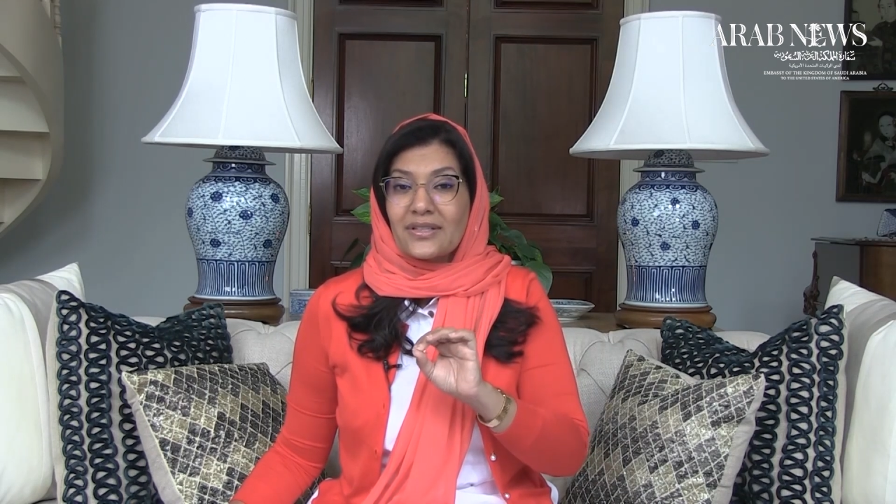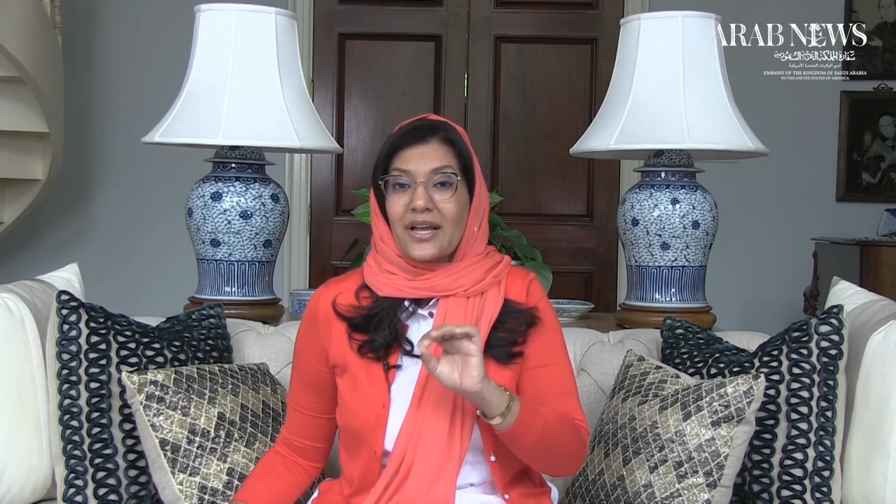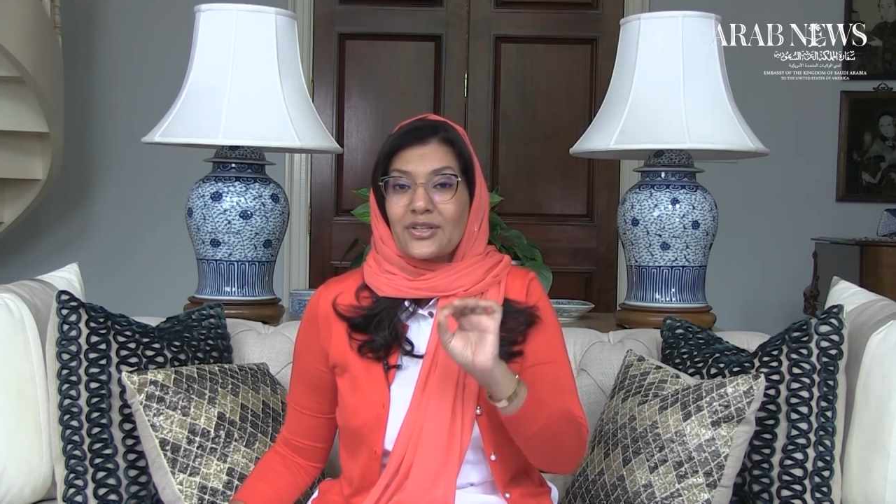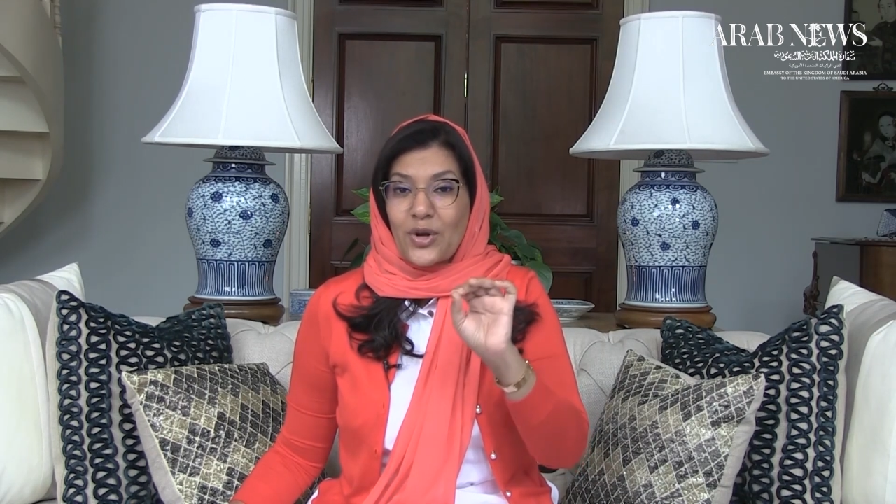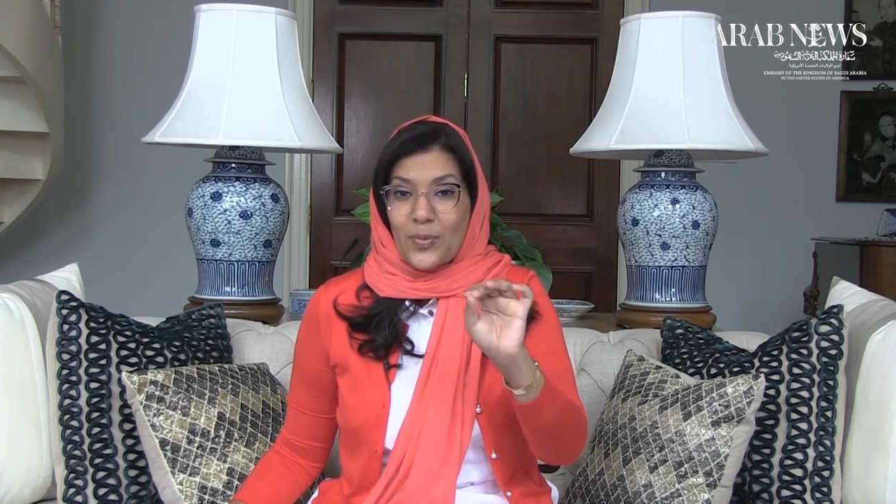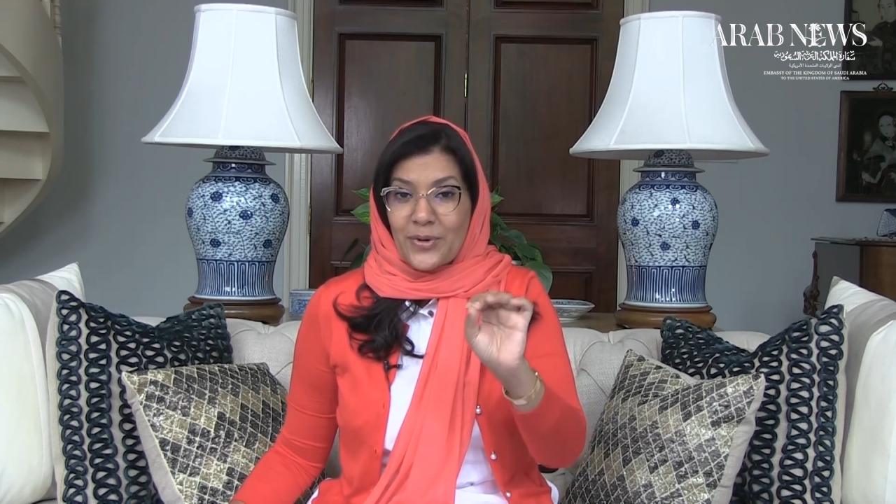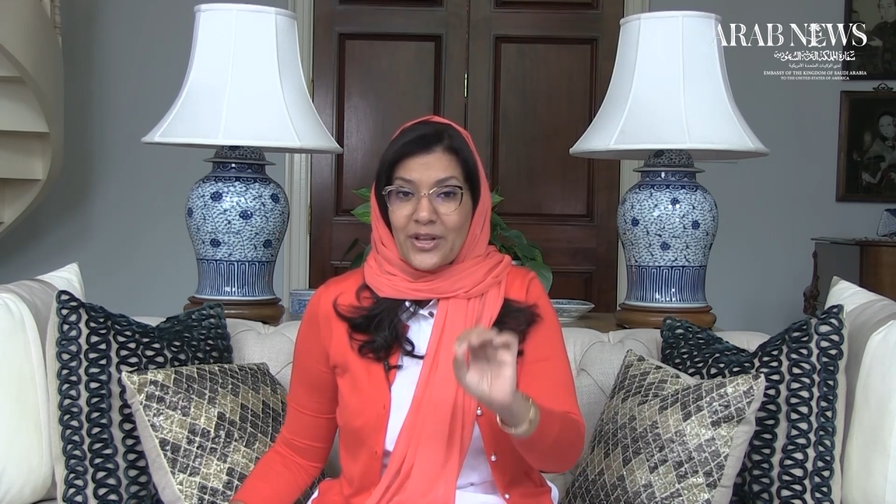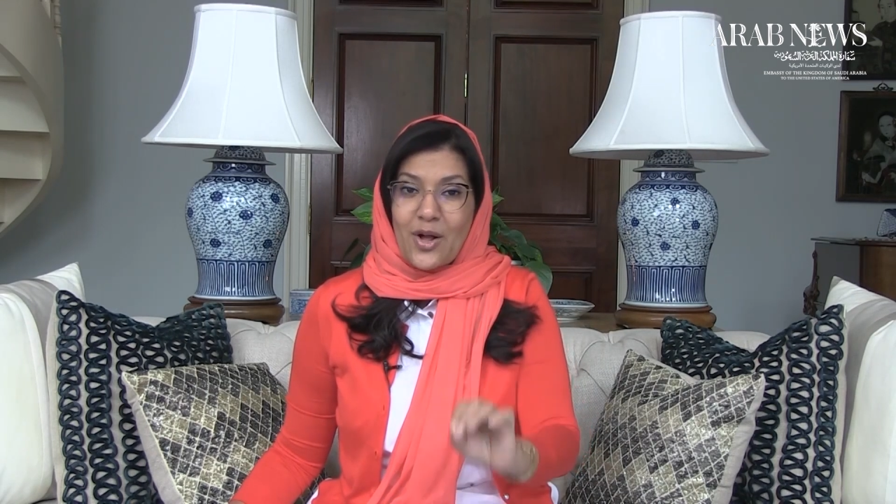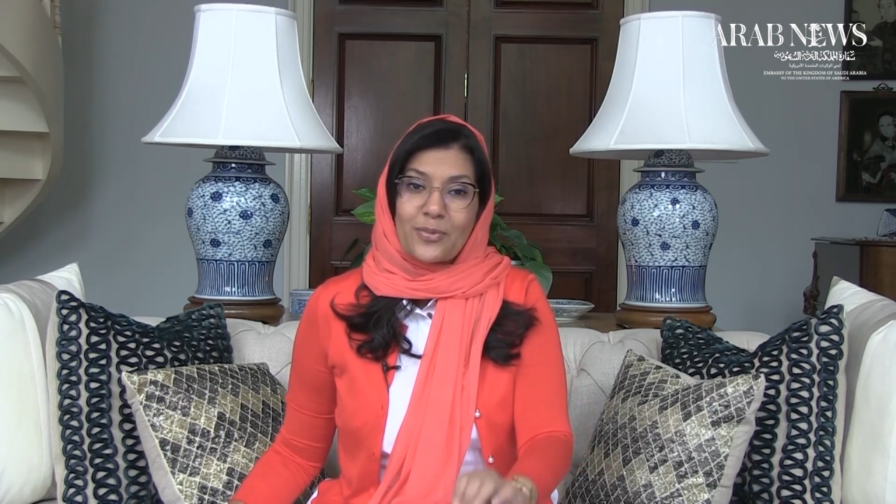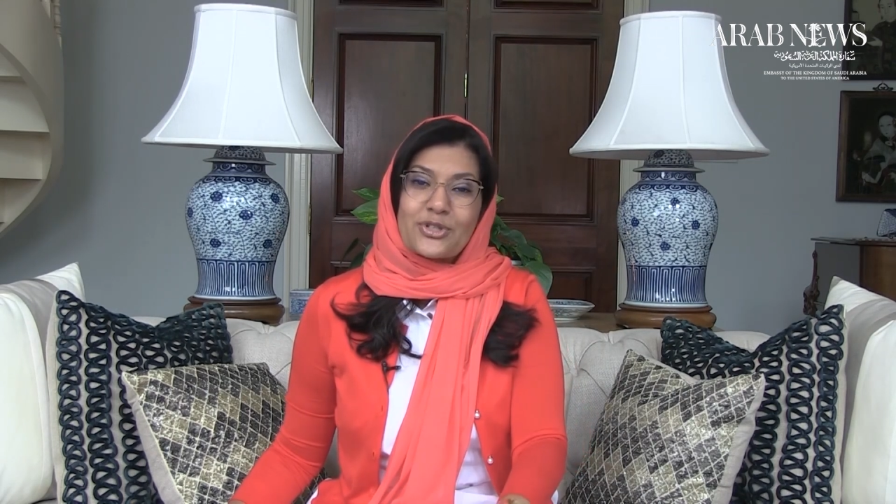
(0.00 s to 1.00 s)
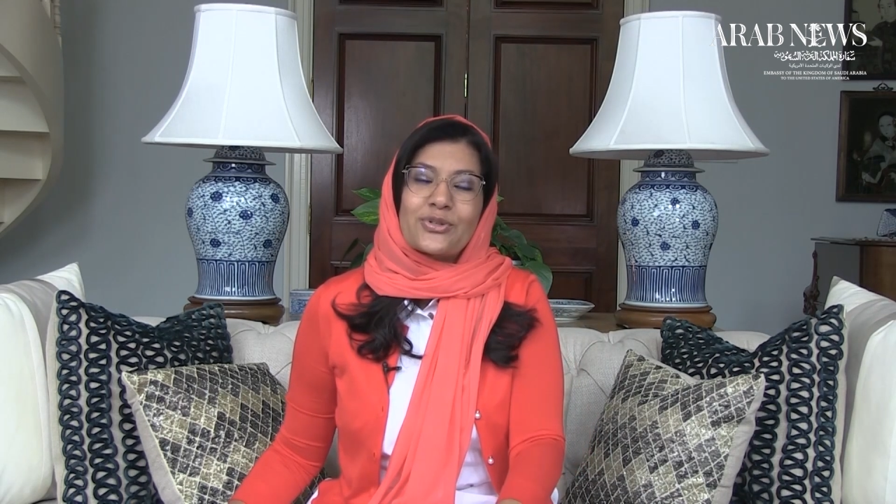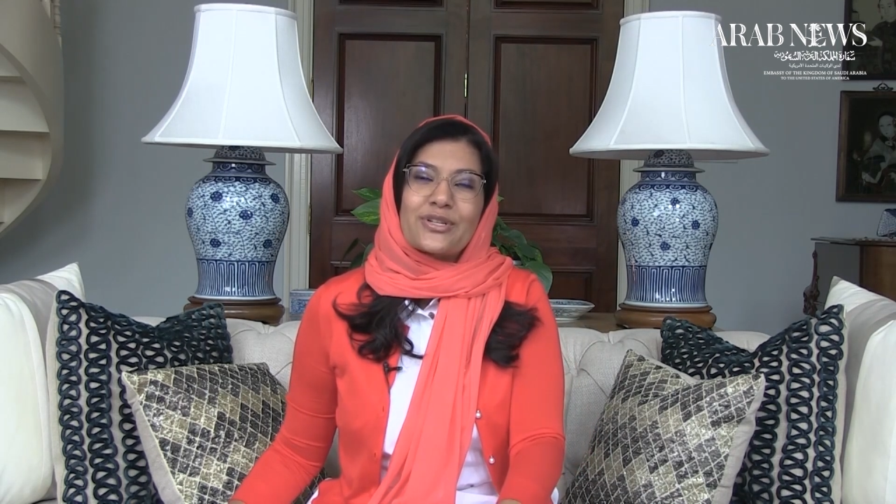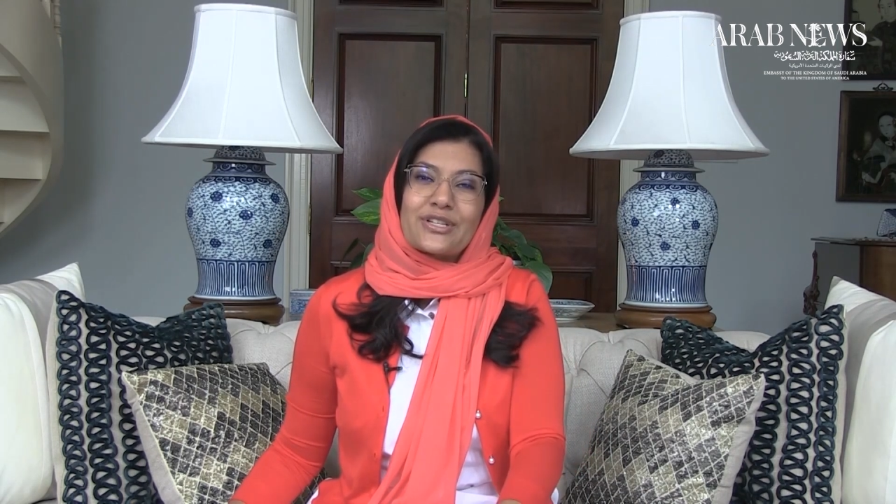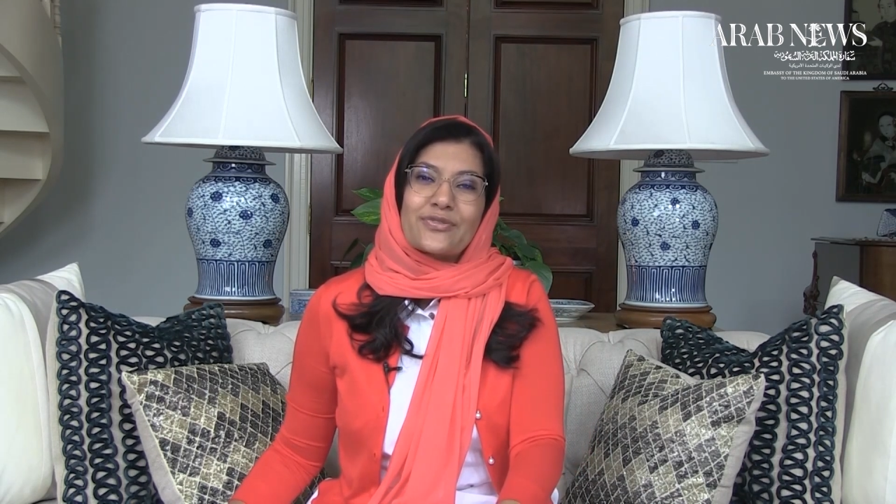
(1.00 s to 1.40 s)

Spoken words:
and opening opportunities